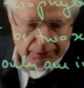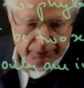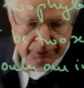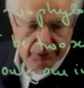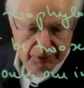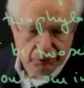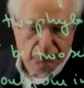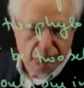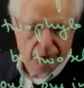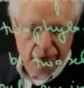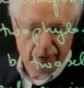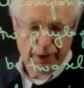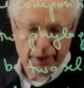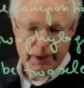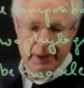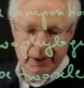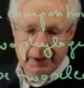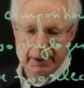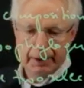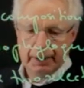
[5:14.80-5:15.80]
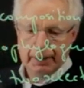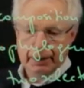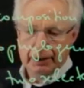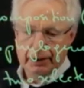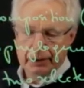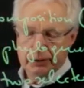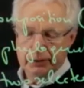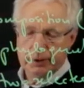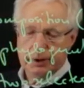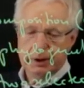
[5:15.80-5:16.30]
This,
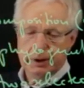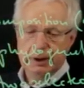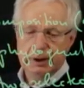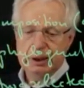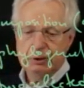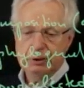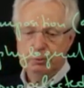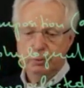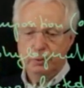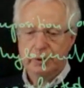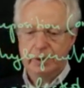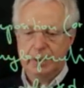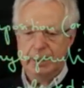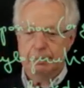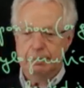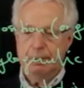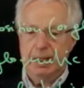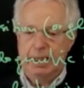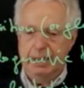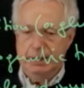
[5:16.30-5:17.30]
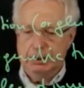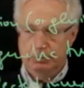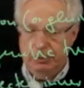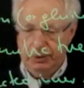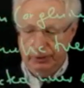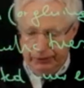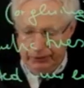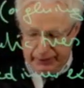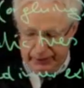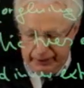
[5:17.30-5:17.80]
the leaf with label N
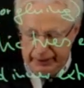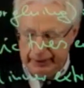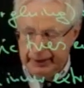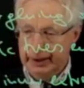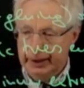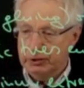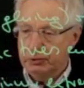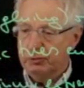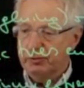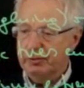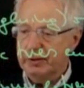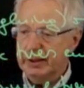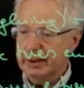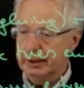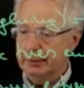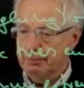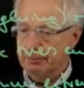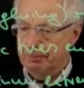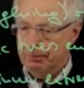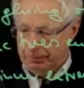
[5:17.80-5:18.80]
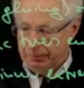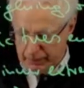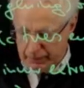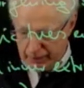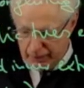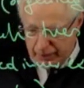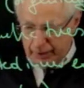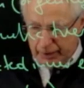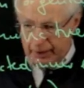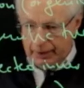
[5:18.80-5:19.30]
will sitting at V.
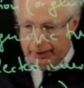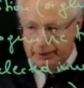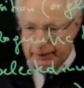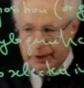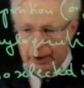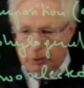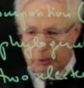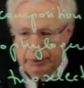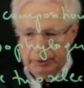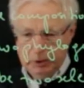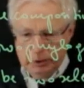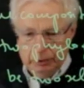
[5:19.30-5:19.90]
And now we